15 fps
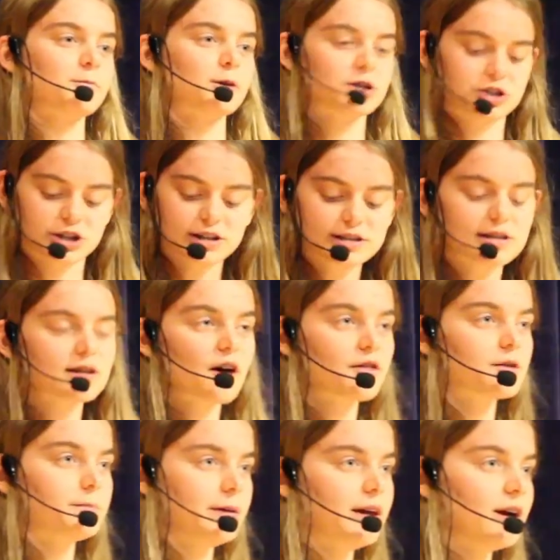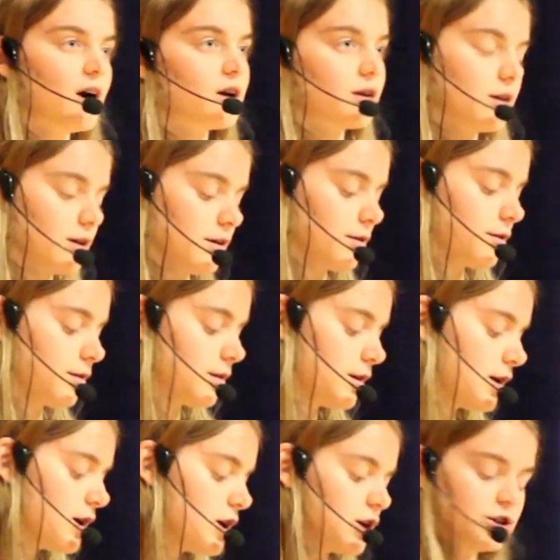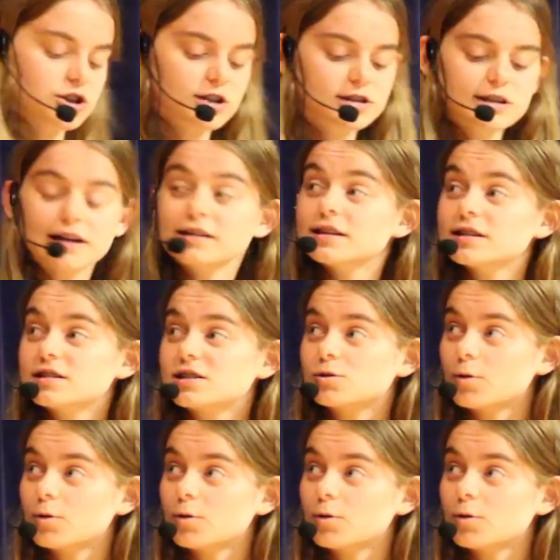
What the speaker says: that we're just another being on Earth, just like this